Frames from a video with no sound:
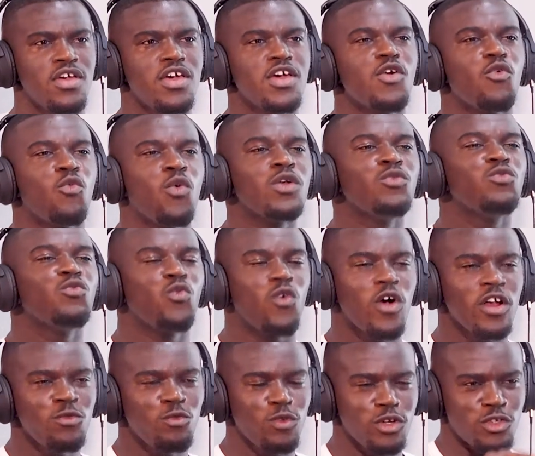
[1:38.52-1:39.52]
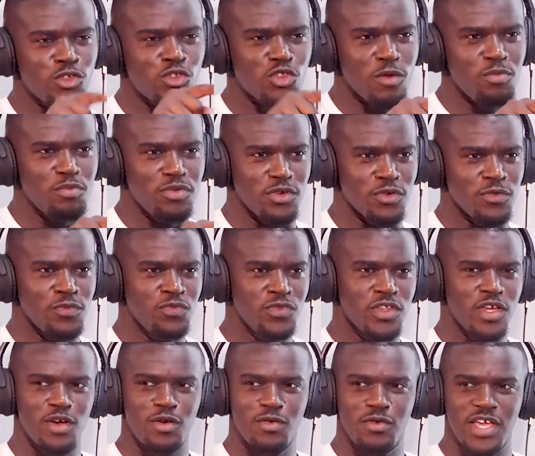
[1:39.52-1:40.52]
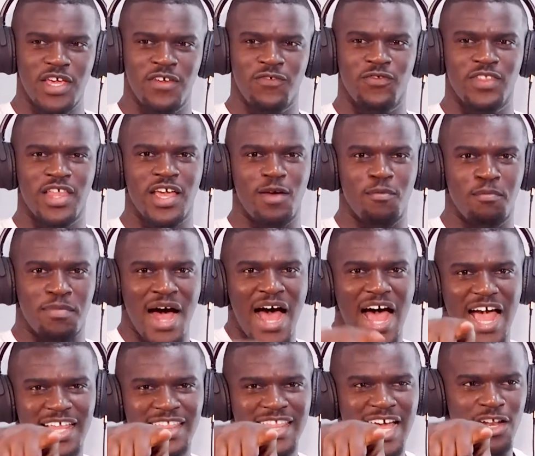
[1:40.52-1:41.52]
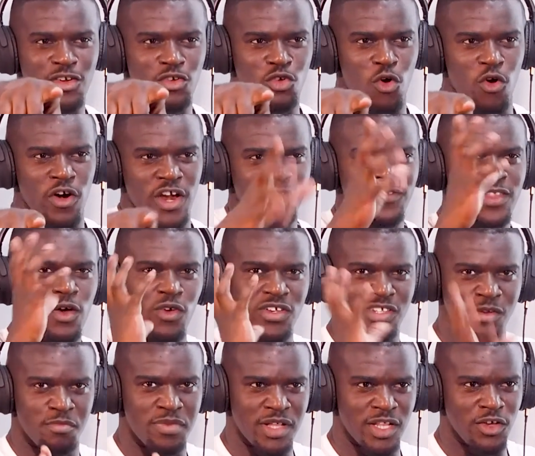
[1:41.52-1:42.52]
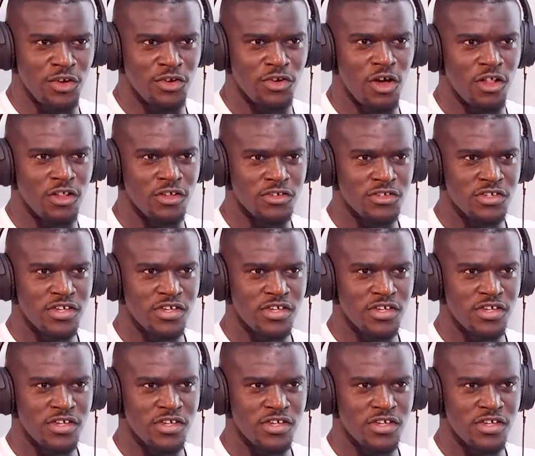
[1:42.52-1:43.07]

What what would stop you if behind that door if there was a billion dollars?